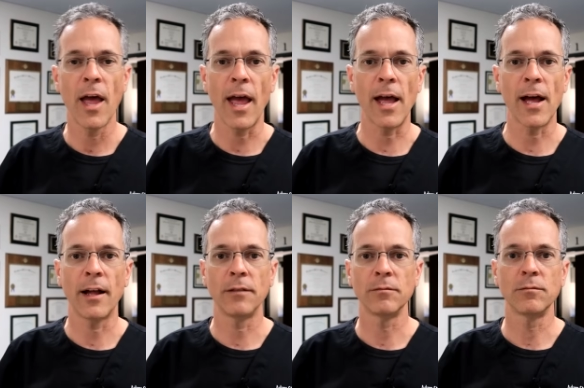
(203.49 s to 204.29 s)

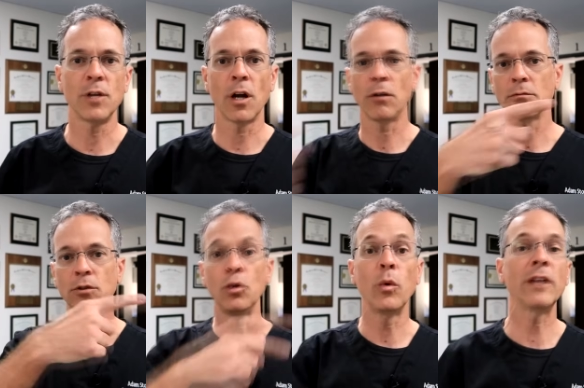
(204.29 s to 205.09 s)
And,
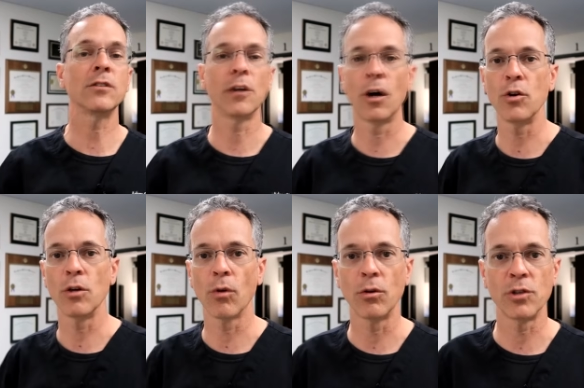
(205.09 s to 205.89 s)
2 weeks ago,
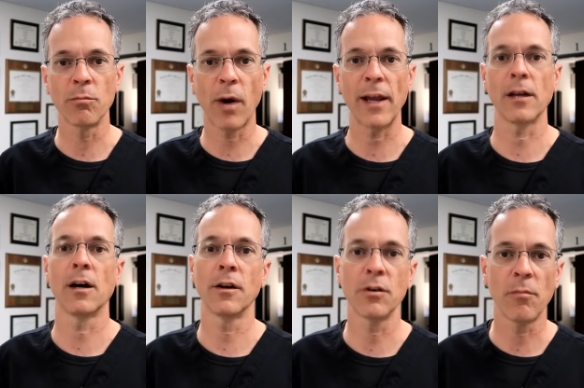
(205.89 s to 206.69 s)
you rode your bike
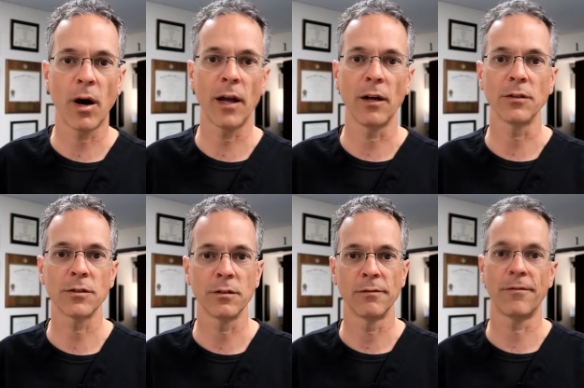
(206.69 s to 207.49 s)
100
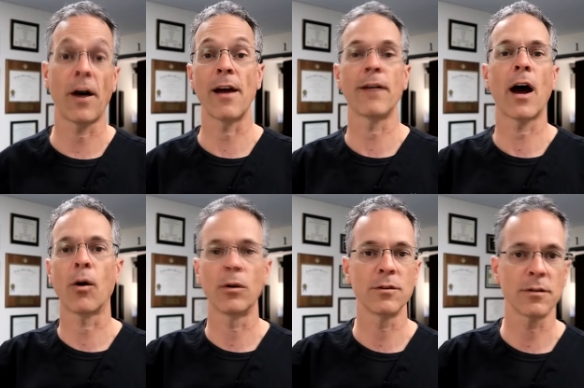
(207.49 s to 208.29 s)
miles in 5
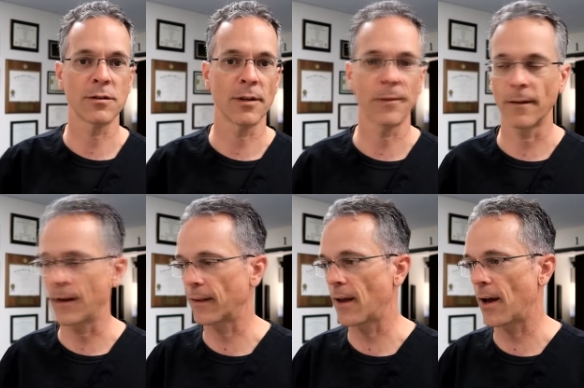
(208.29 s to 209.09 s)
hours or something
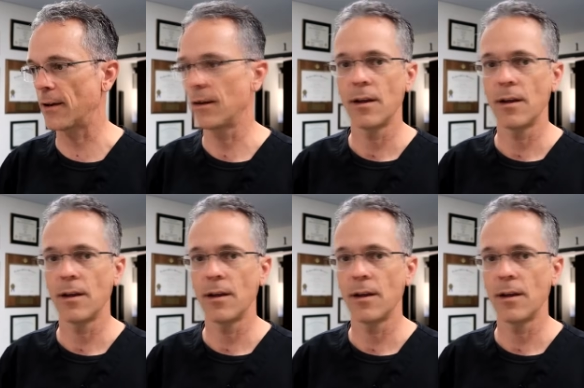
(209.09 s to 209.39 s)
like that.